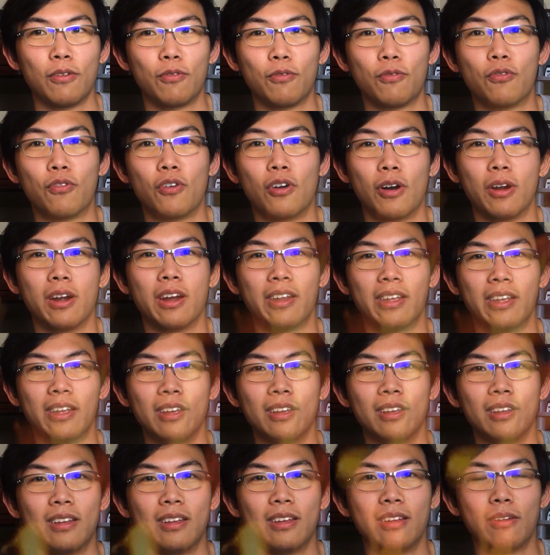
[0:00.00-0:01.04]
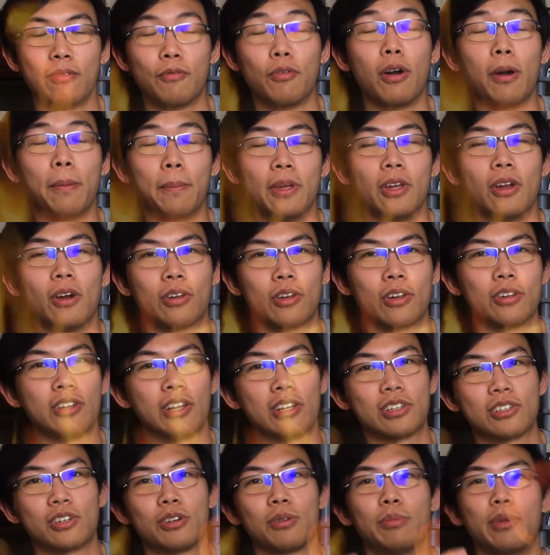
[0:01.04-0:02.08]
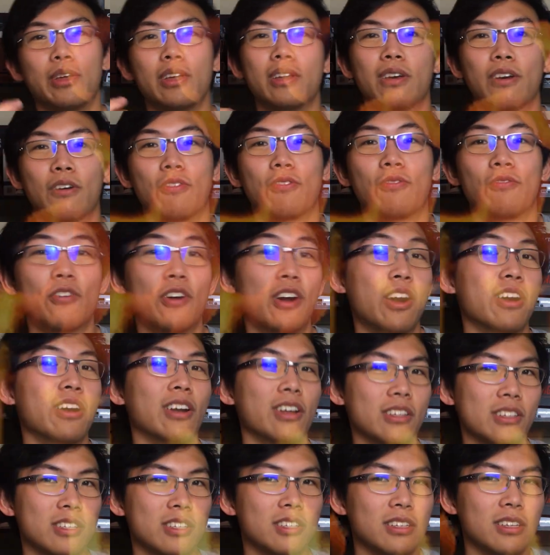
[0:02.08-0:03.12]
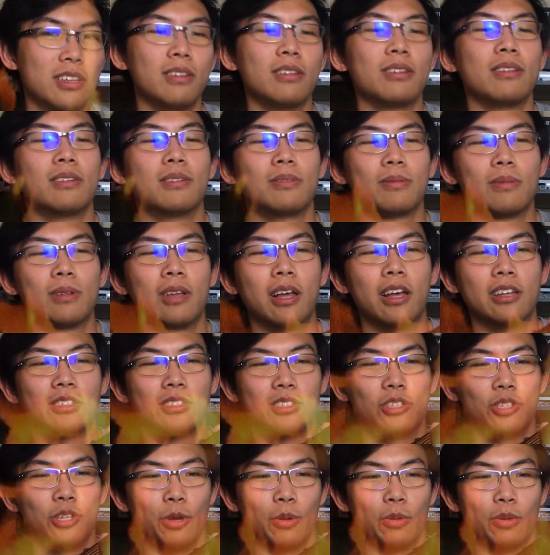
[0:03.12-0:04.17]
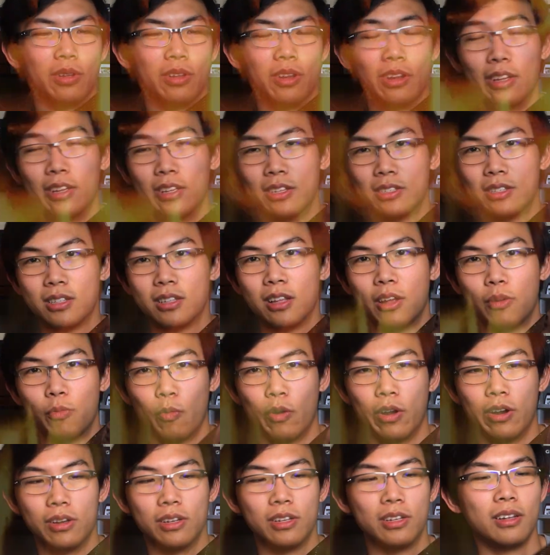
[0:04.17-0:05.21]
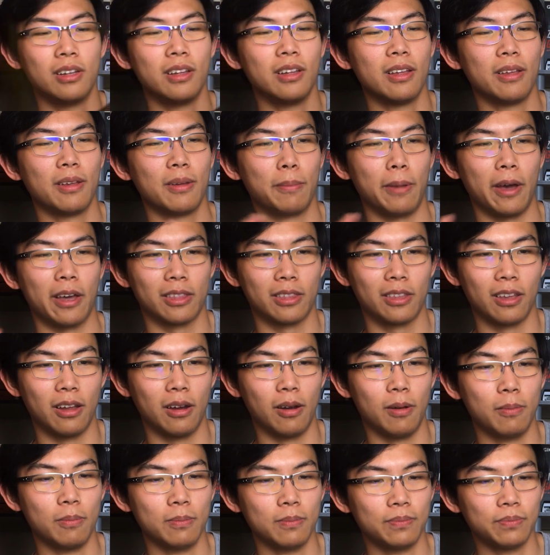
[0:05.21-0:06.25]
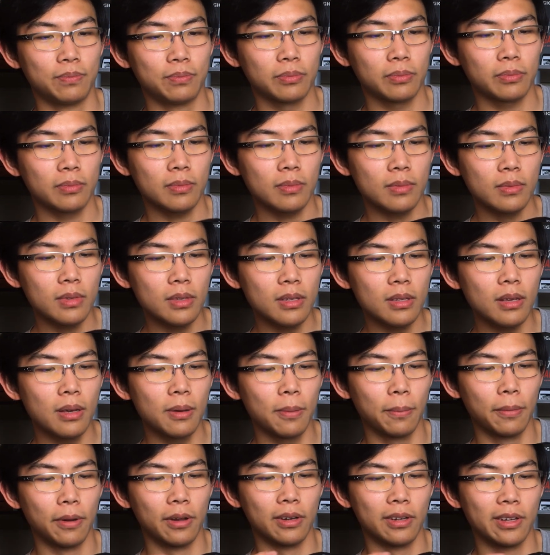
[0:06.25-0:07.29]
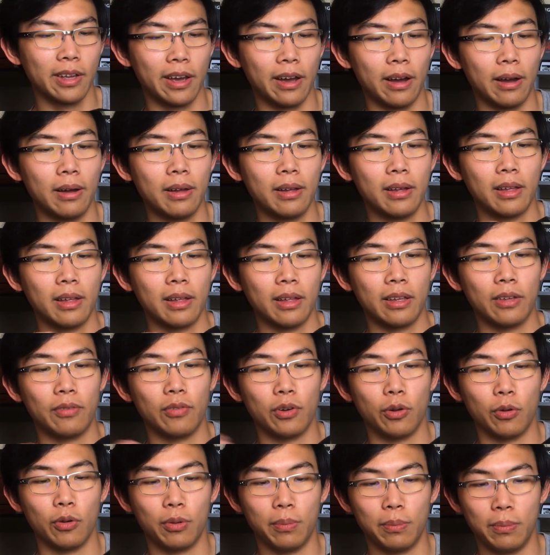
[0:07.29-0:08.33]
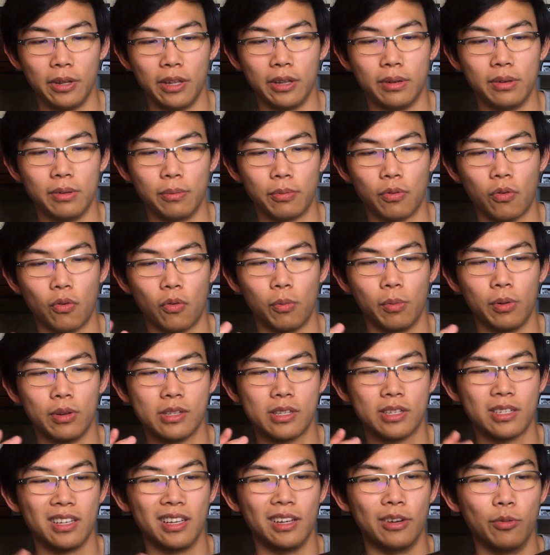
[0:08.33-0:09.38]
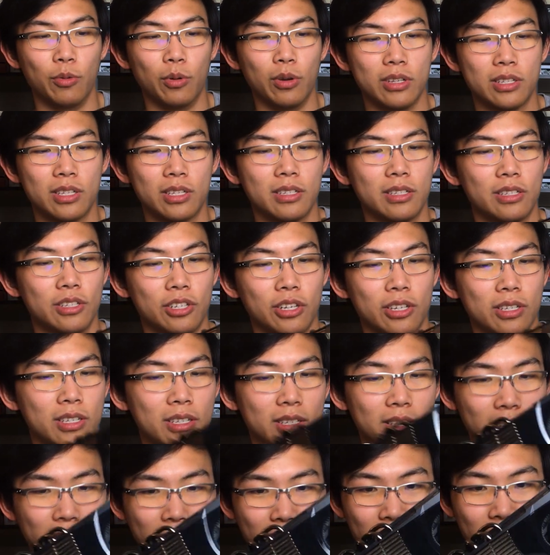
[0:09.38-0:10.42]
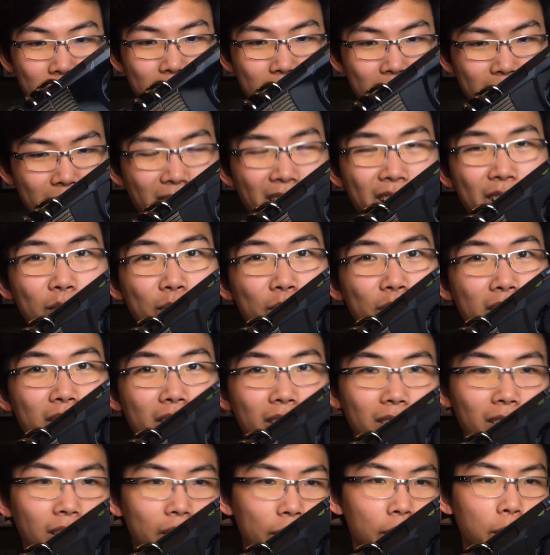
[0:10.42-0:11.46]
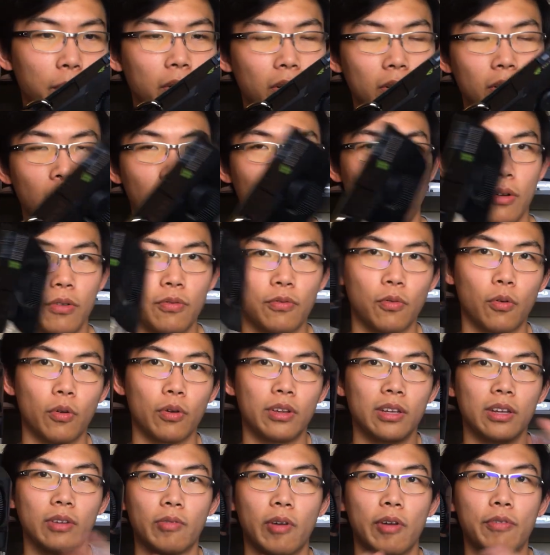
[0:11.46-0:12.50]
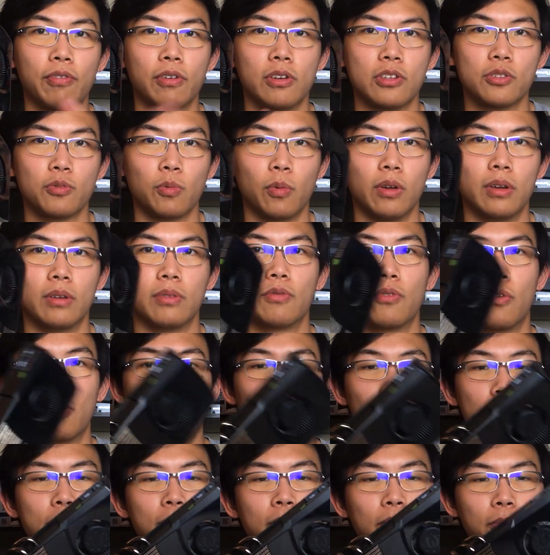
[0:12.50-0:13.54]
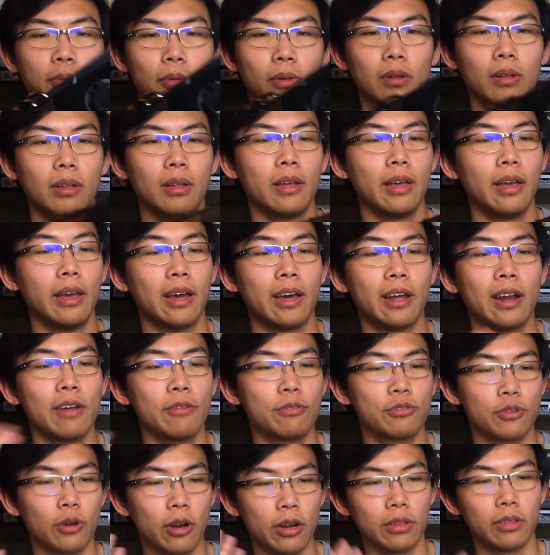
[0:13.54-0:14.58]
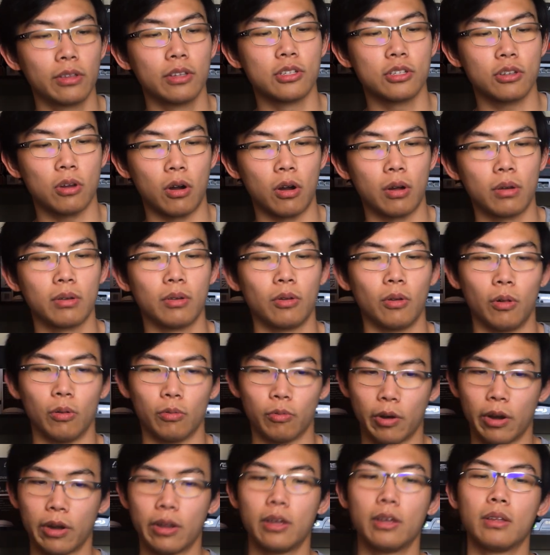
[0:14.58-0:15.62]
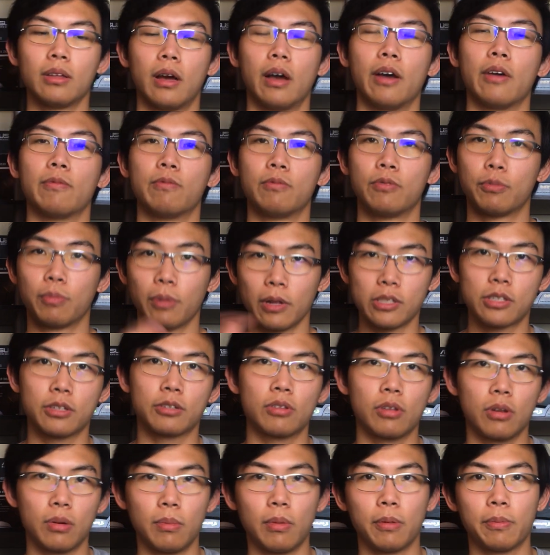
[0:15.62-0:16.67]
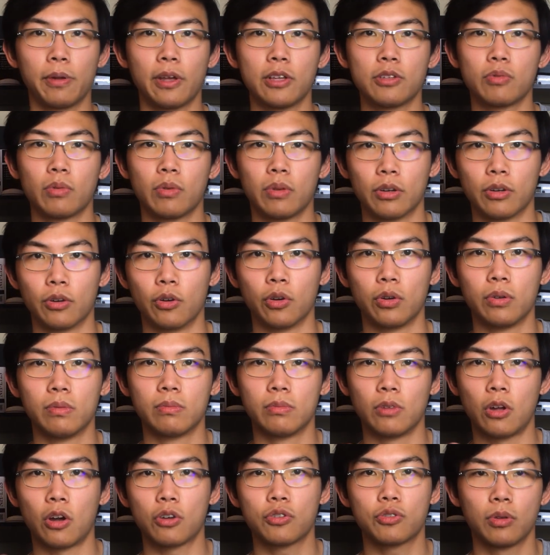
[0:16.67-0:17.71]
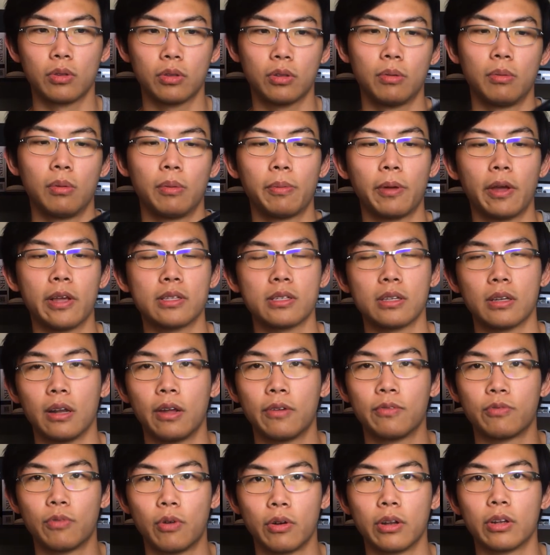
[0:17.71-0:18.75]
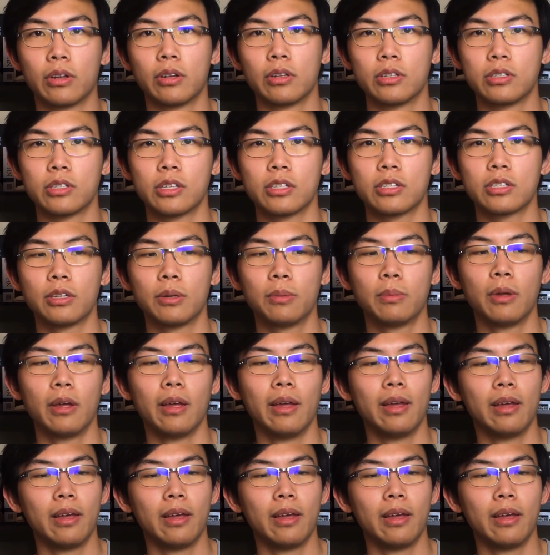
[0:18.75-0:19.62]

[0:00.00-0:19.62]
Fermi Fermi architecture being a furnace, as a joke it is, that went back then. But yeah, even though it beat the performance, it was just kind of an unlivable card for the reference one for most people. And I've tried this card already. I've replaced the thermal paste with a good Noctua thermal paste, and I've run it in a system,